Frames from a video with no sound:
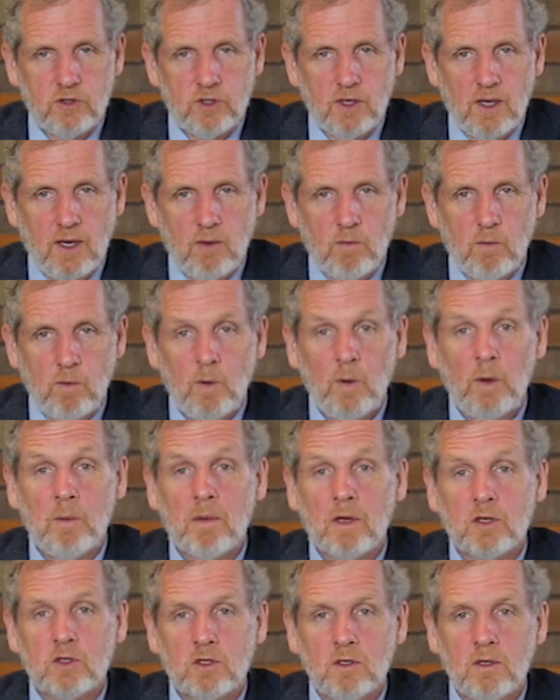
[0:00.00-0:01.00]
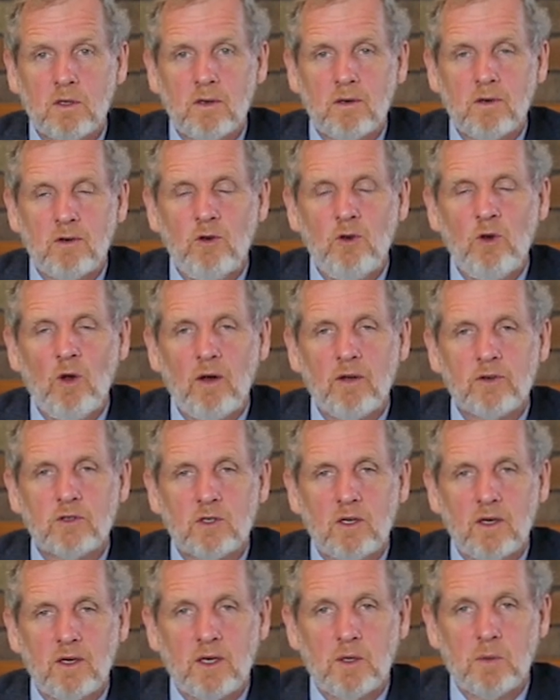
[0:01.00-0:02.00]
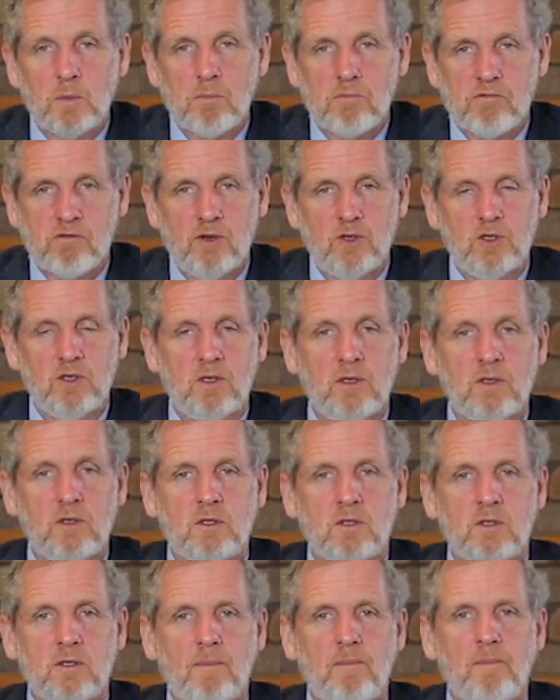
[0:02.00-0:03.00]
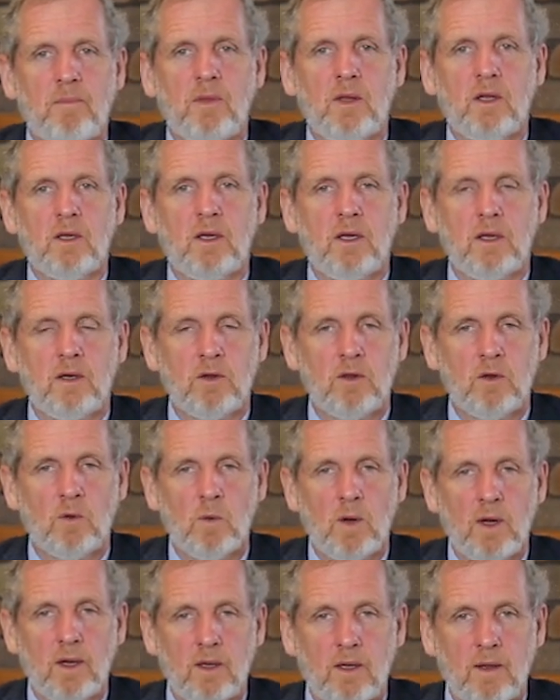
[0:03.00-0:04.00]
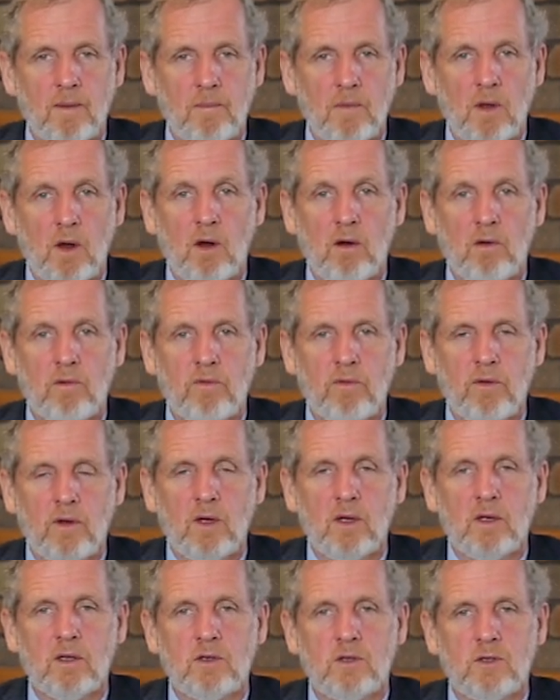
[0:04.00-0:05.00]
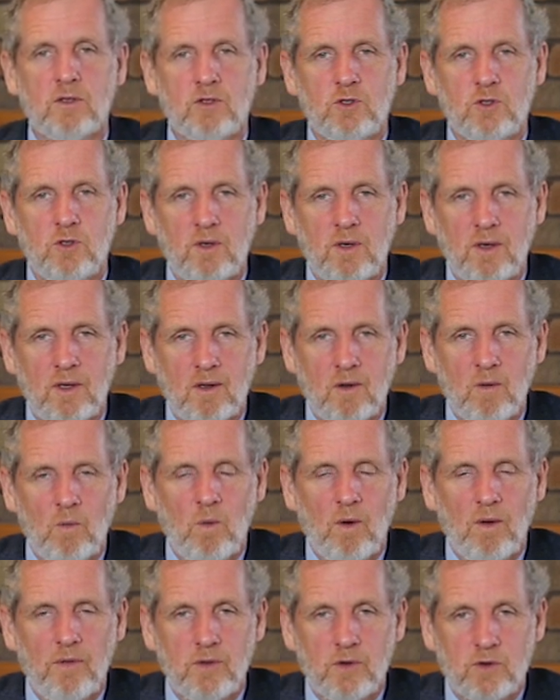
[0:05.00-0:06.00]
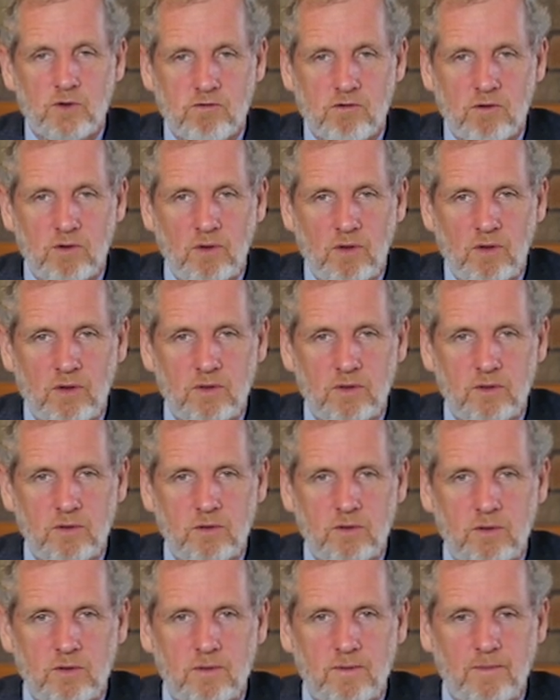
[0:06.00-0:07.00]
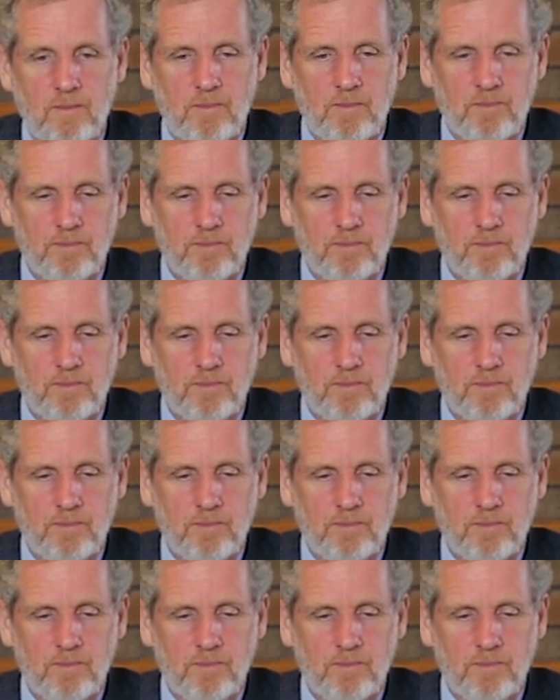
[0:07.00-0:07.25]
sad. We must learn not to let prejudice get in the way of discerning what the truth is.